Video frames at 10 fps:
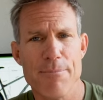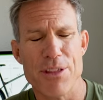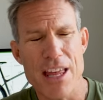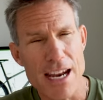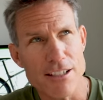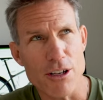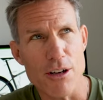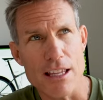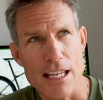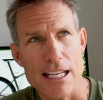But then I
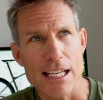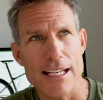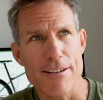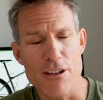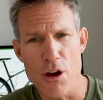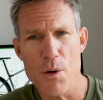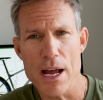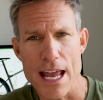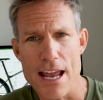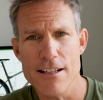started thinking, you know
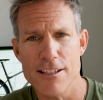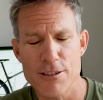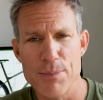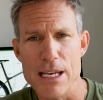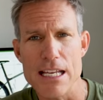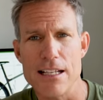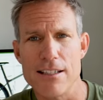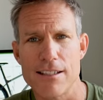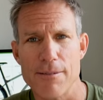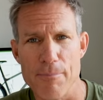what? 8 speeds